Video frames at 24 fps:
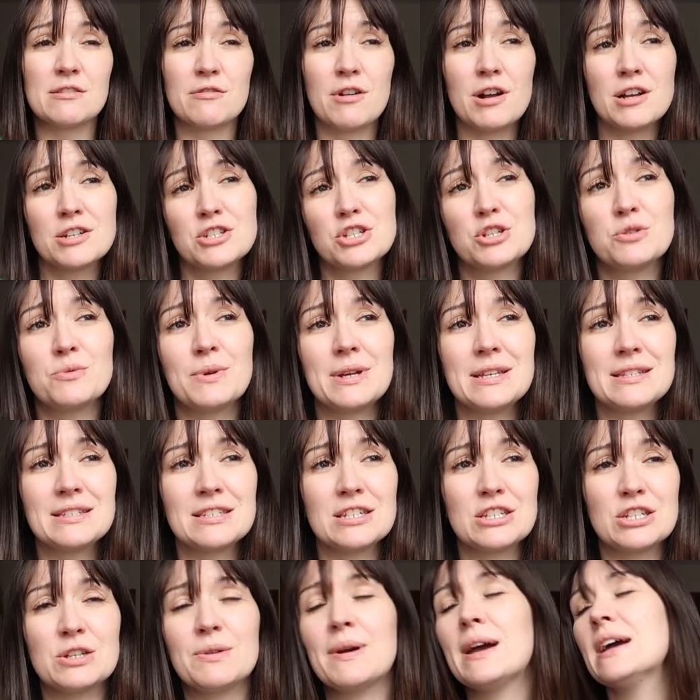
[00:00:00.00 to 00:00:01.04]
There are two ways
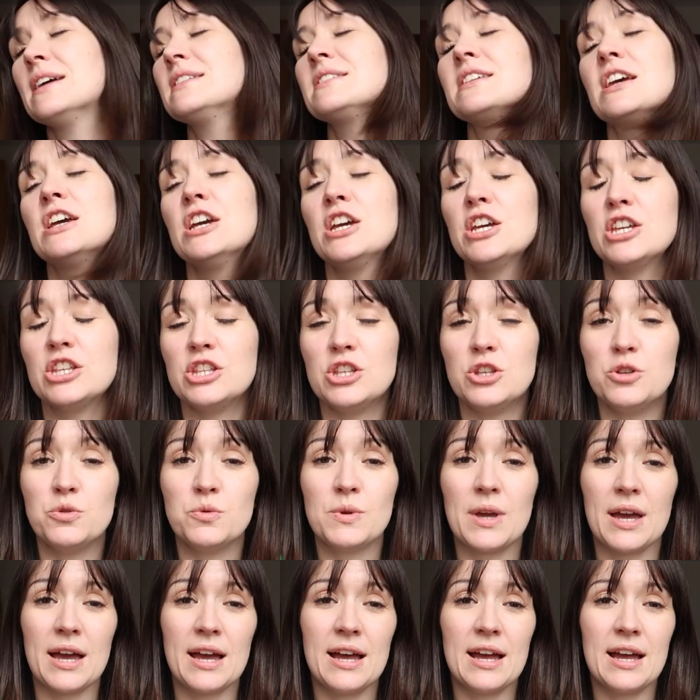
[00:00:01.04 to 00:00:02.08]
to do it.
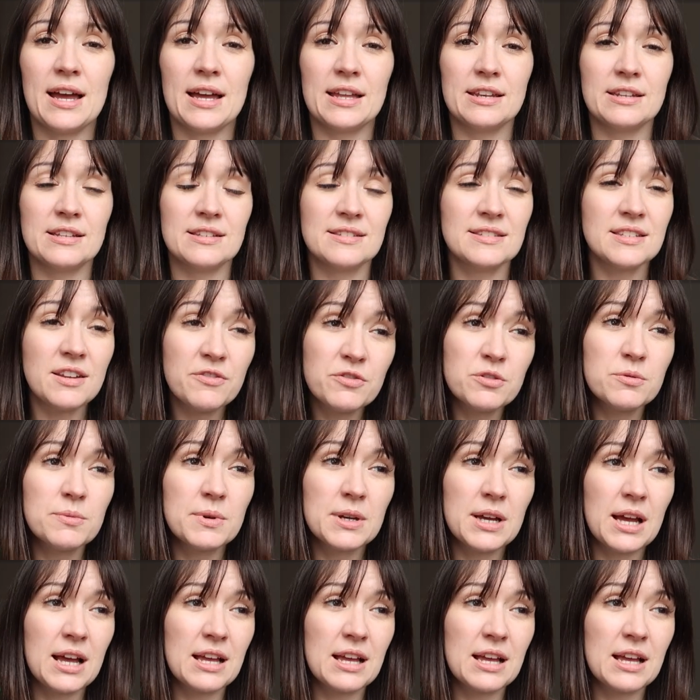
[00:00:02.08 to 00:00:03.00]
You can stuff them